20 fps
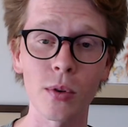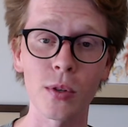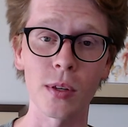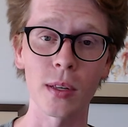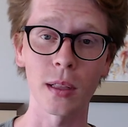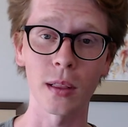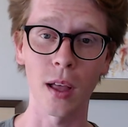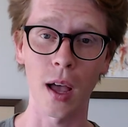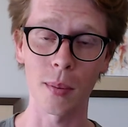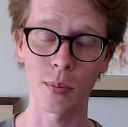of
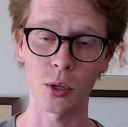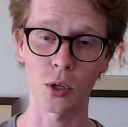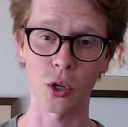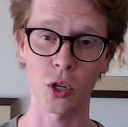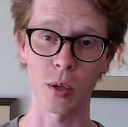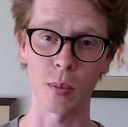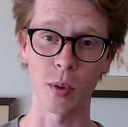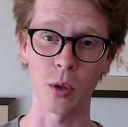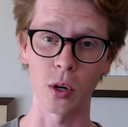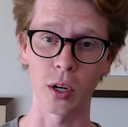the lobster
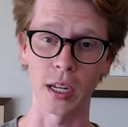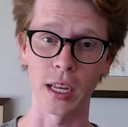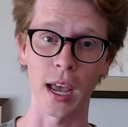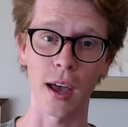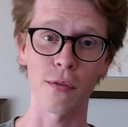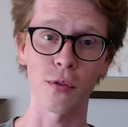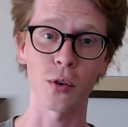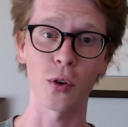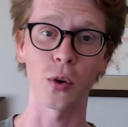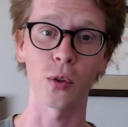community
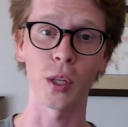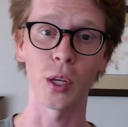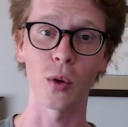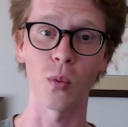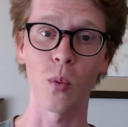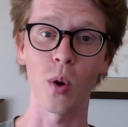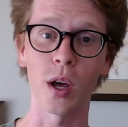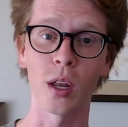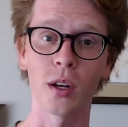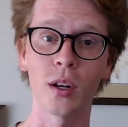after only
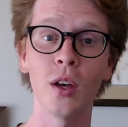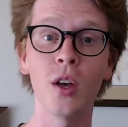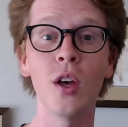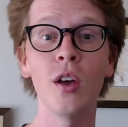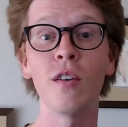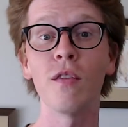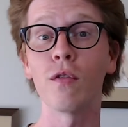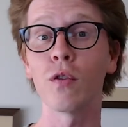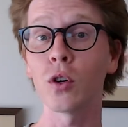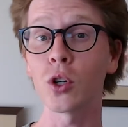one
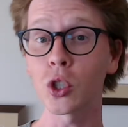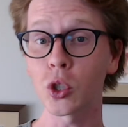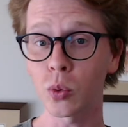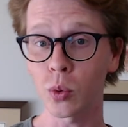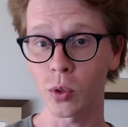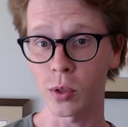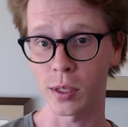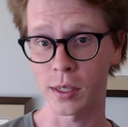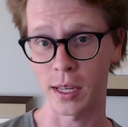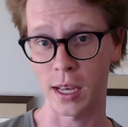
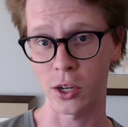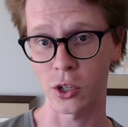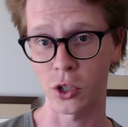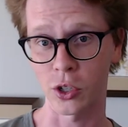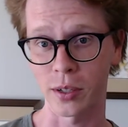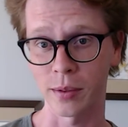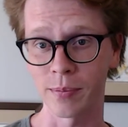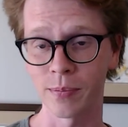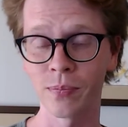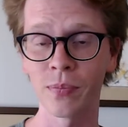virtual
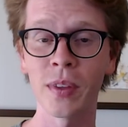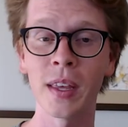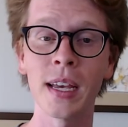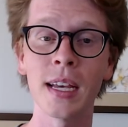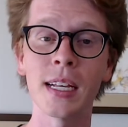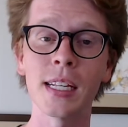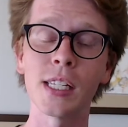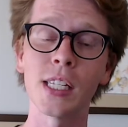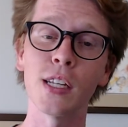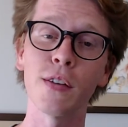session.
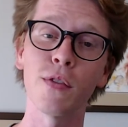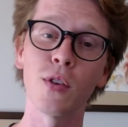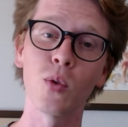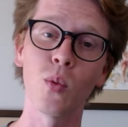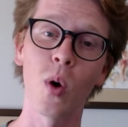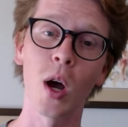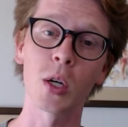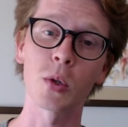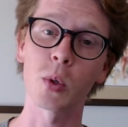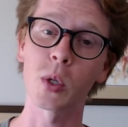Seafood
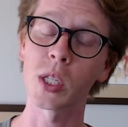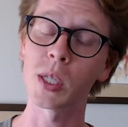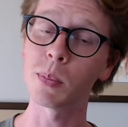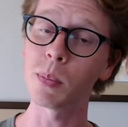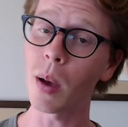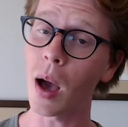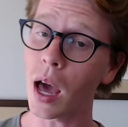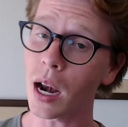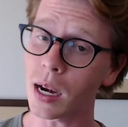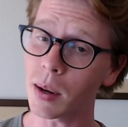Watch
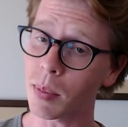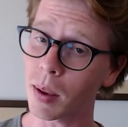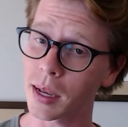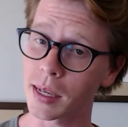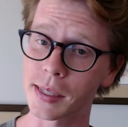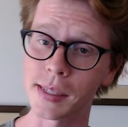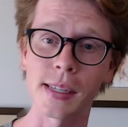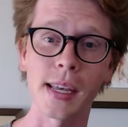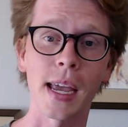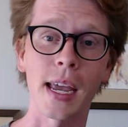responded by
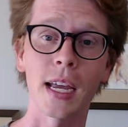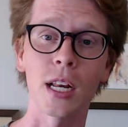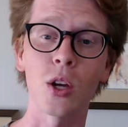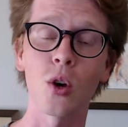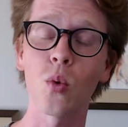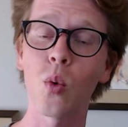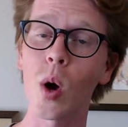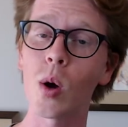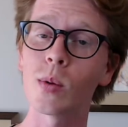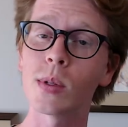saying,
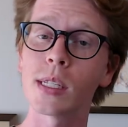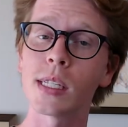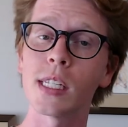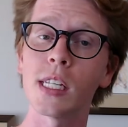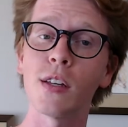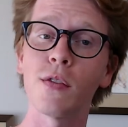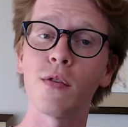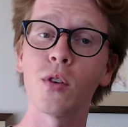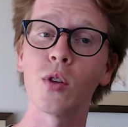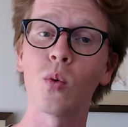quote,
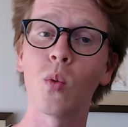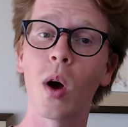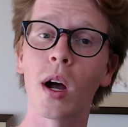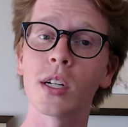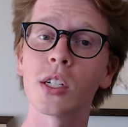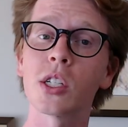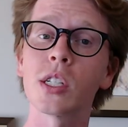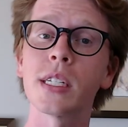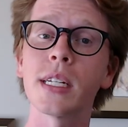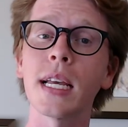Seafood
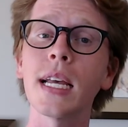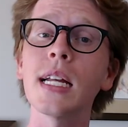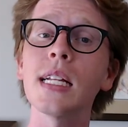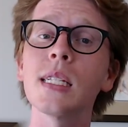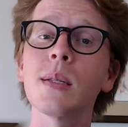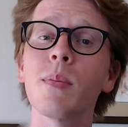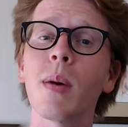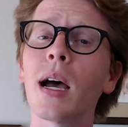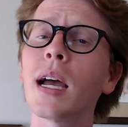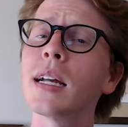Watch
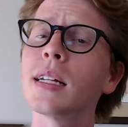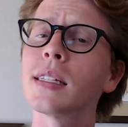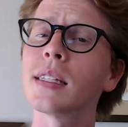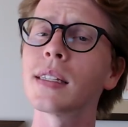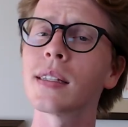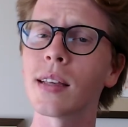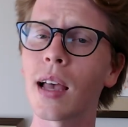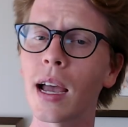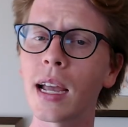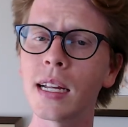stands by its
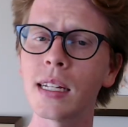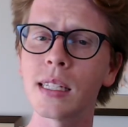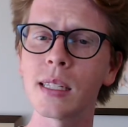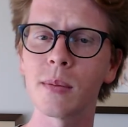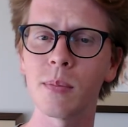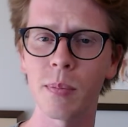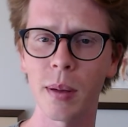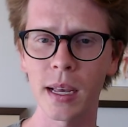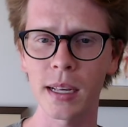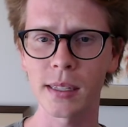
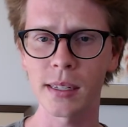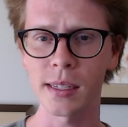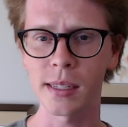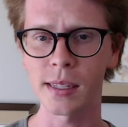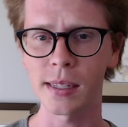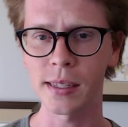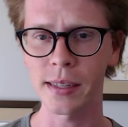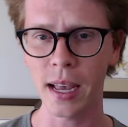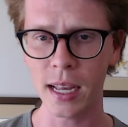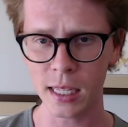science-based
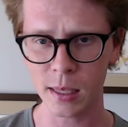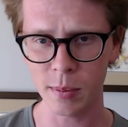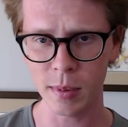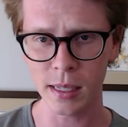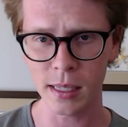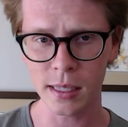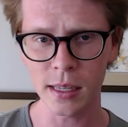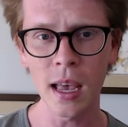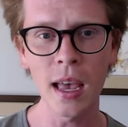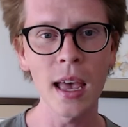
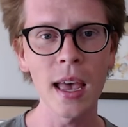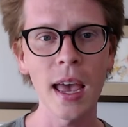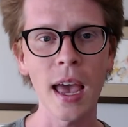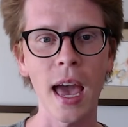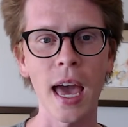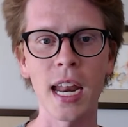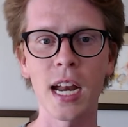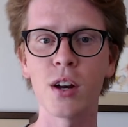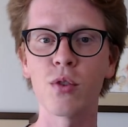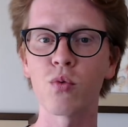assessments
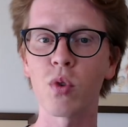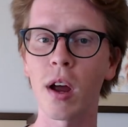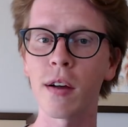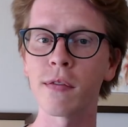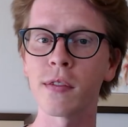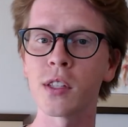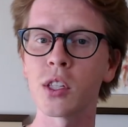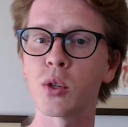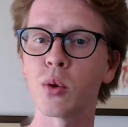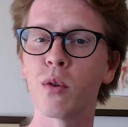and in
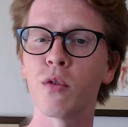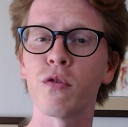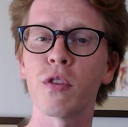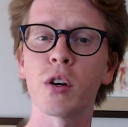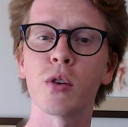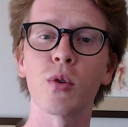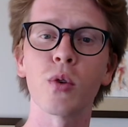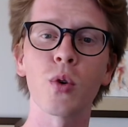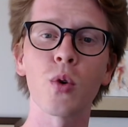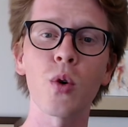reference to a
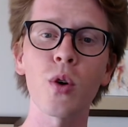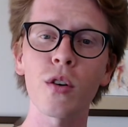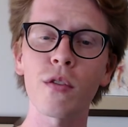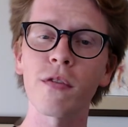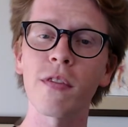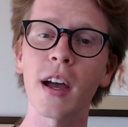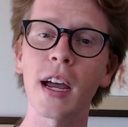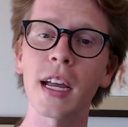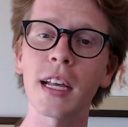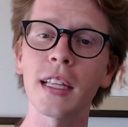federal court
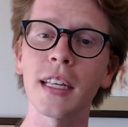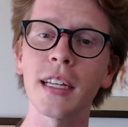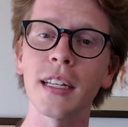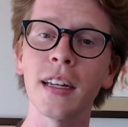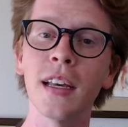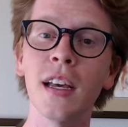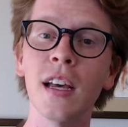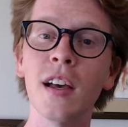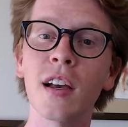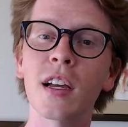
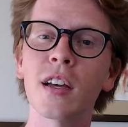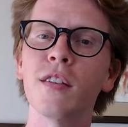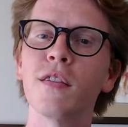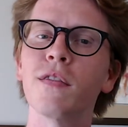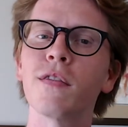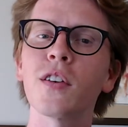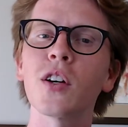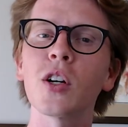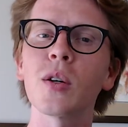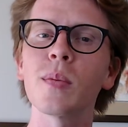filing,
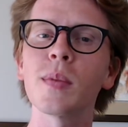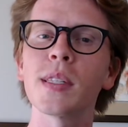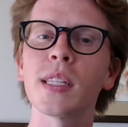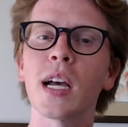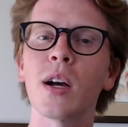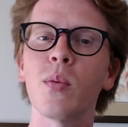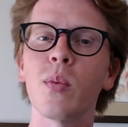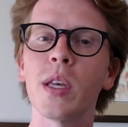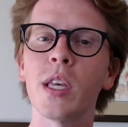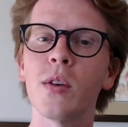confirms
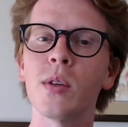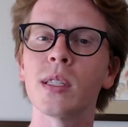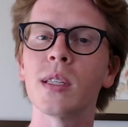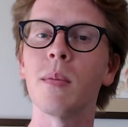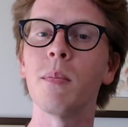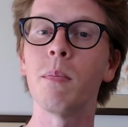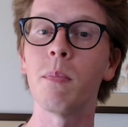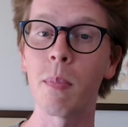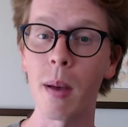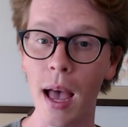that we use
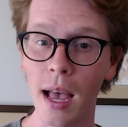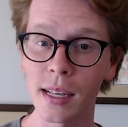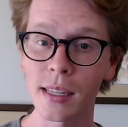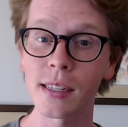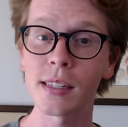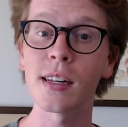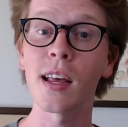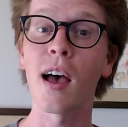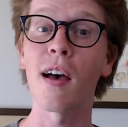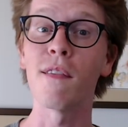the
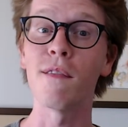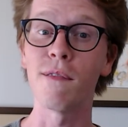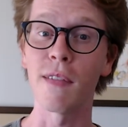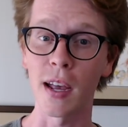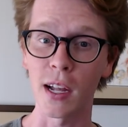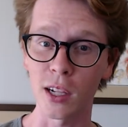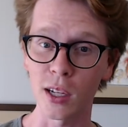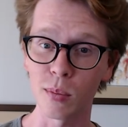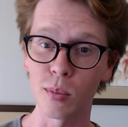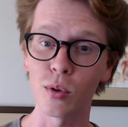best
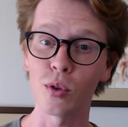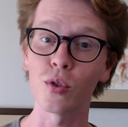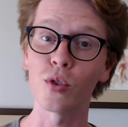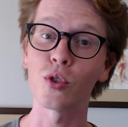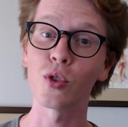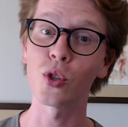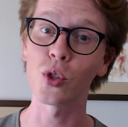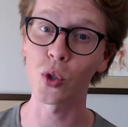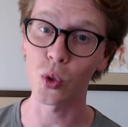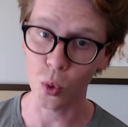available
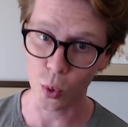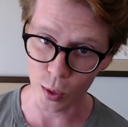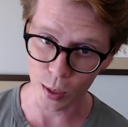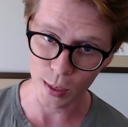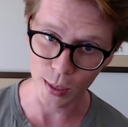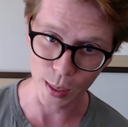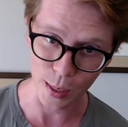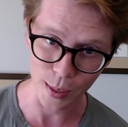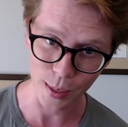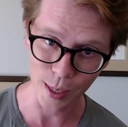
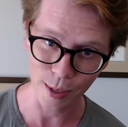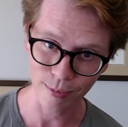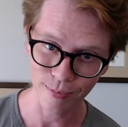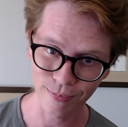sources.